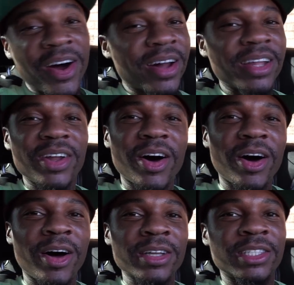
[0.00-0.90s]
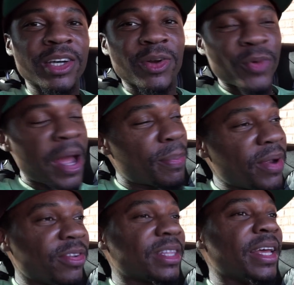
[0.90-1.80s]
All in all, to wrap
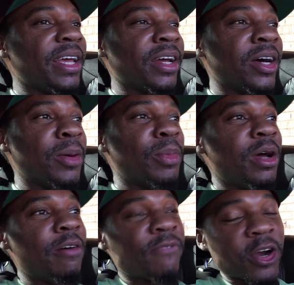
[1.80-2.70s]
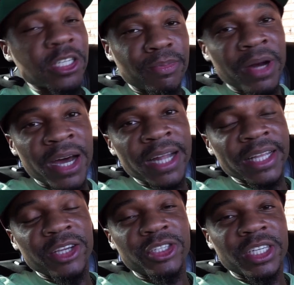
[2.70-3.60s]
everything up, first mod I
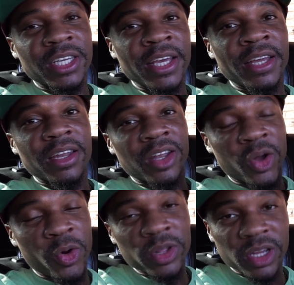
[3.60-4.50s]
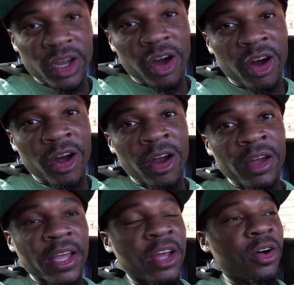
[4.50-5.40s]
think you should get, lower the car.
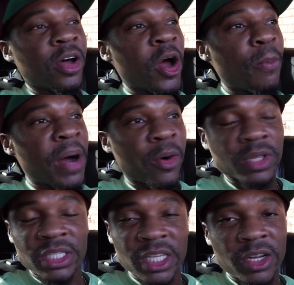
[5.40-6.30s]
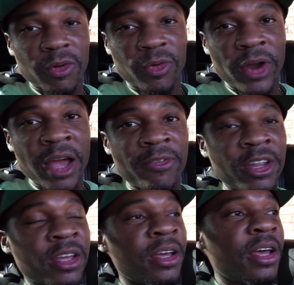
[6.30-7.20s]
It'll help out with the center of
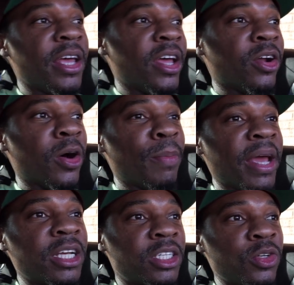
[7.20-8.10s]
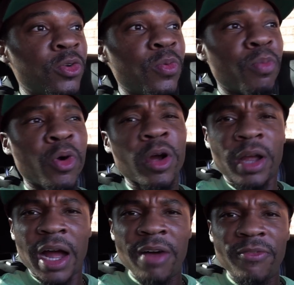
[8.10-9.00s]
gravity. It'll make you more
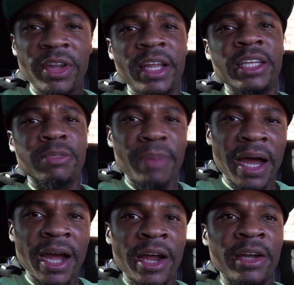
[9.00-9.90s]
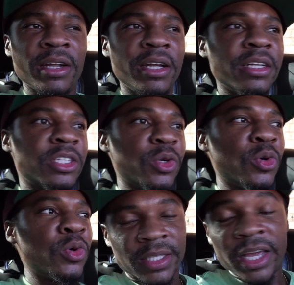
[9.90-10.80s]
confident, inspired
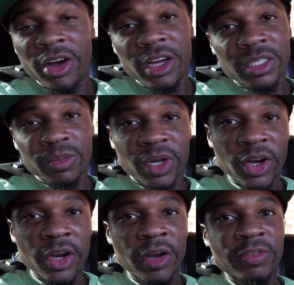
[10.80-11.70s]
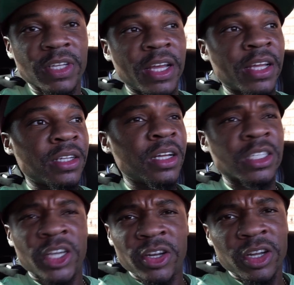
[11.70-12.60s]
to take on some curves and
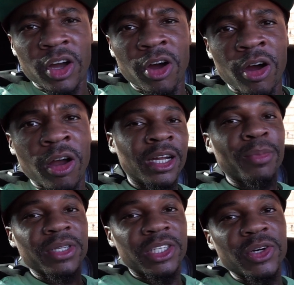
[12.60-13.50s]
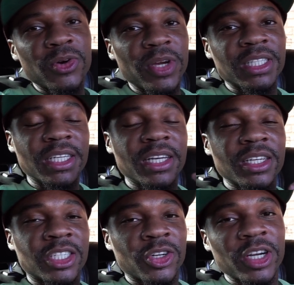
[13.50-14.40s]
turn the car. Number 2 is to get a
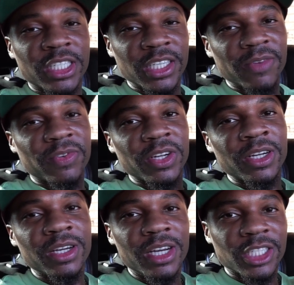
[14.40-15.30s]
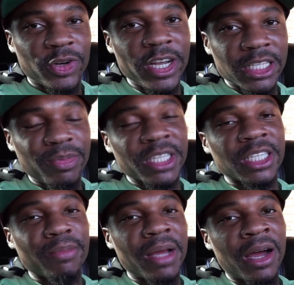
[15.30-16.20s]
short shifter,
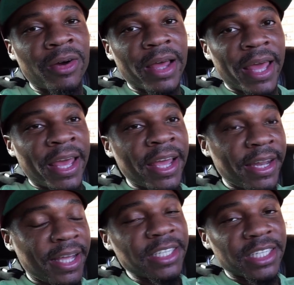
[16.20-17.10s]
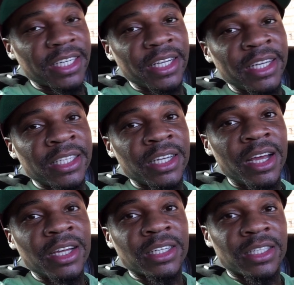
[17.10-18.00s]
transmission mount, and engine leash
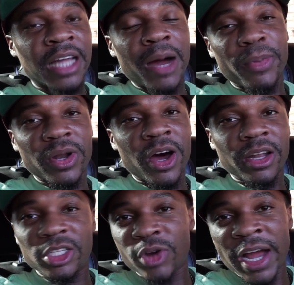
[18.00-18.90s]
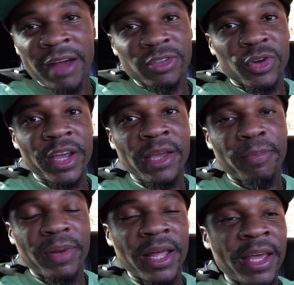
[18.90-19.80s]
to stop with all the drivetrain
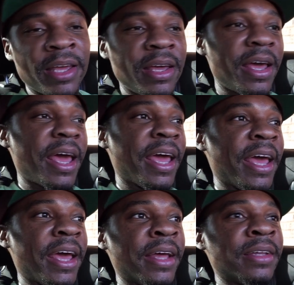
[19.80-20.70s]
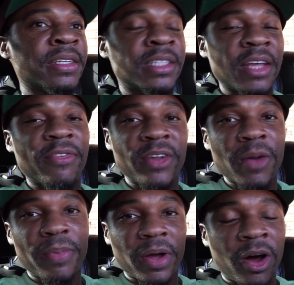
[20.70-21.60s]
play and stiffen
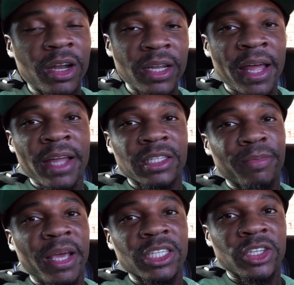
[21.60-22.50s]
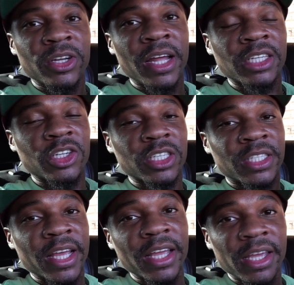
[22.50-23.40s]
up all of that to make sure that your
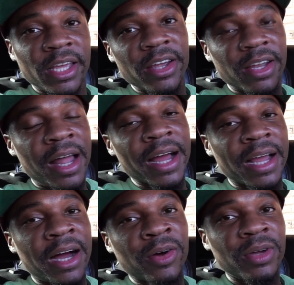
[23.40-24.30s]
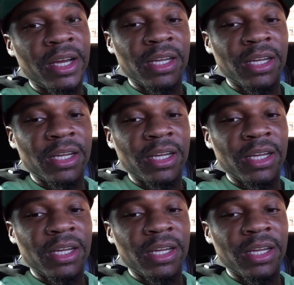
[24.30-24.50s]
second gear lockout